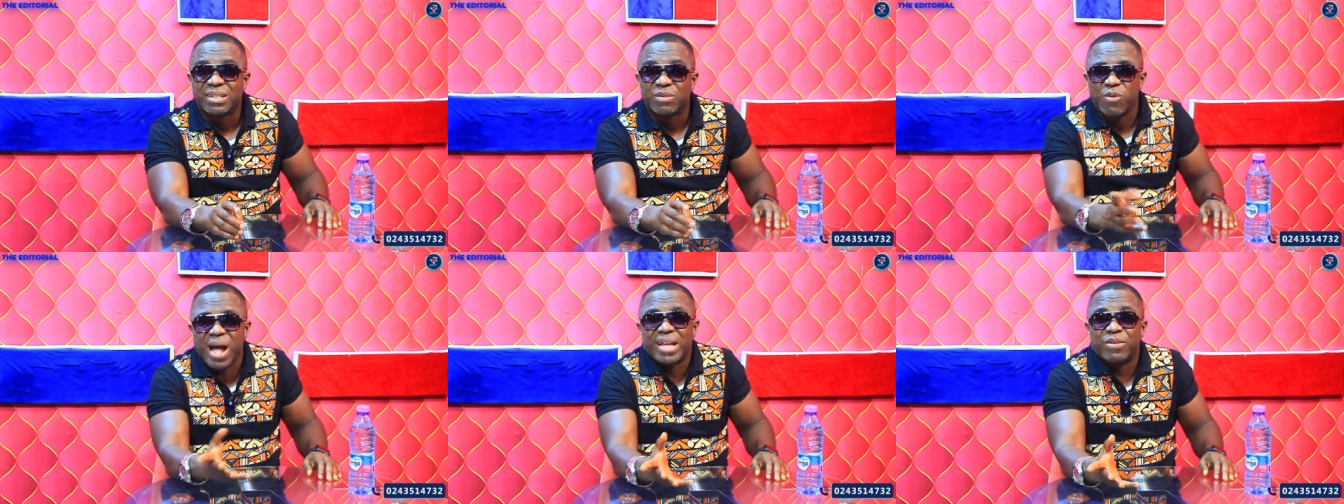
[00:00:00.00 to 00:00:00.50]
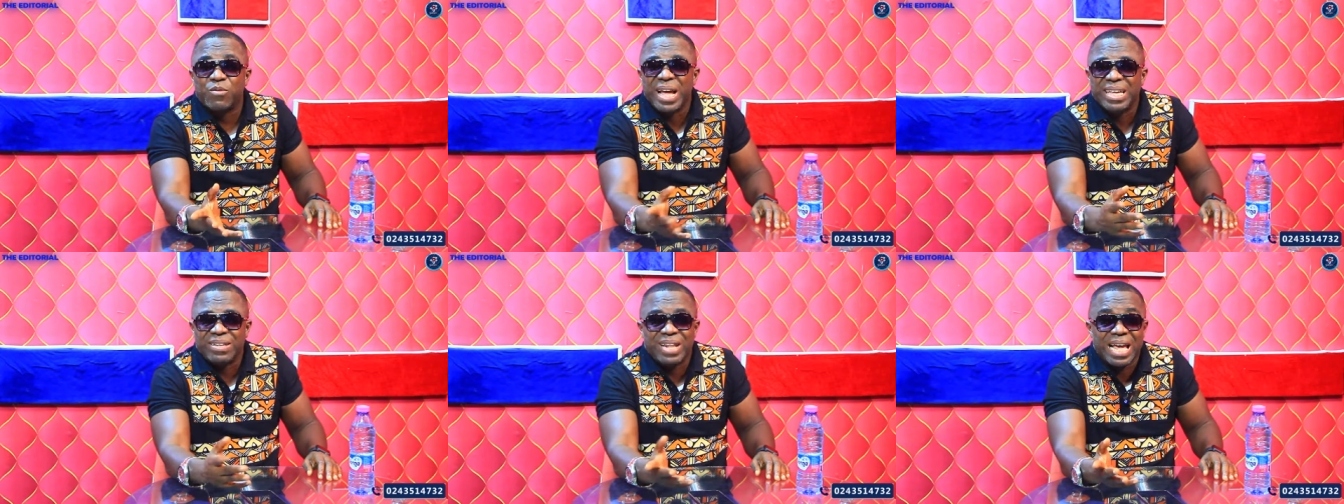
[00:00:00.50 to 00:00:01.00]
Why?
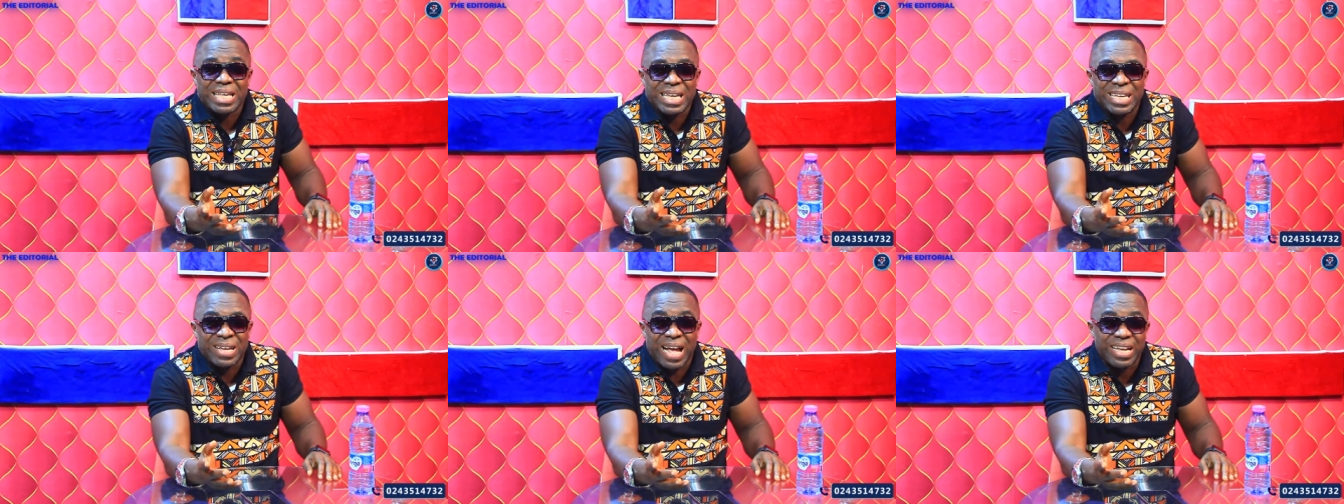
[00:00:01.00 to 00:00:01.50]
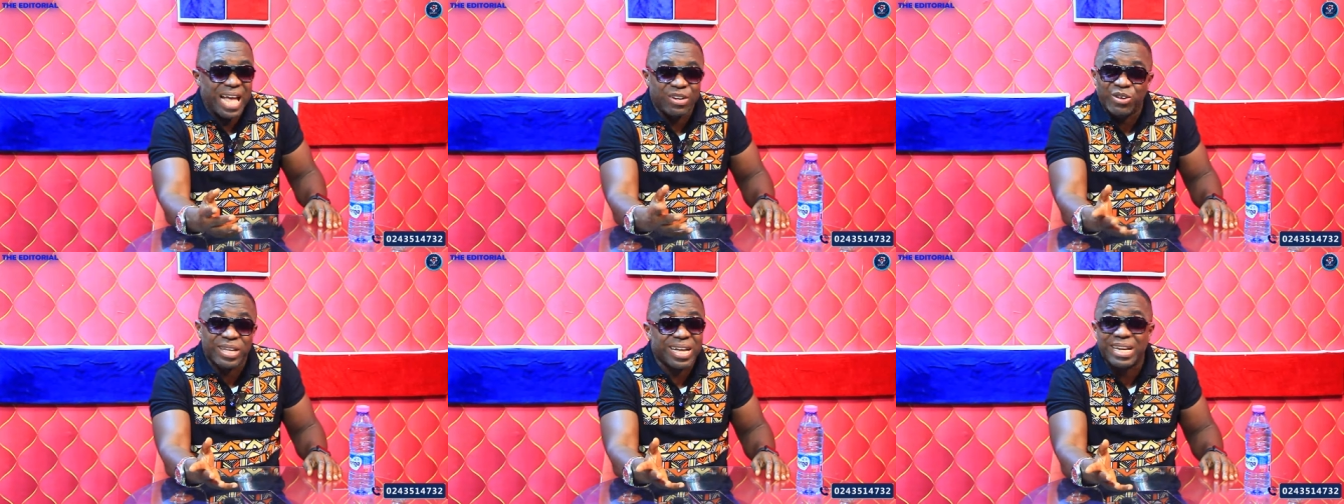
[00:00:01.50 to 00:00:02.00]
Why? Like, I
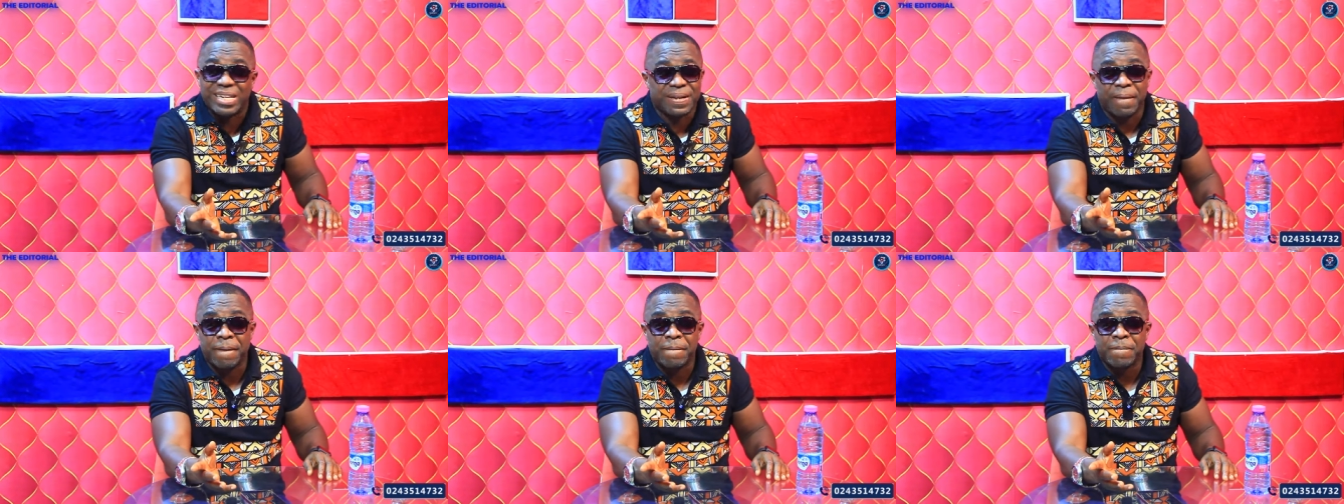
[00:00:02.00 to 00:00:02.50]
don't get it.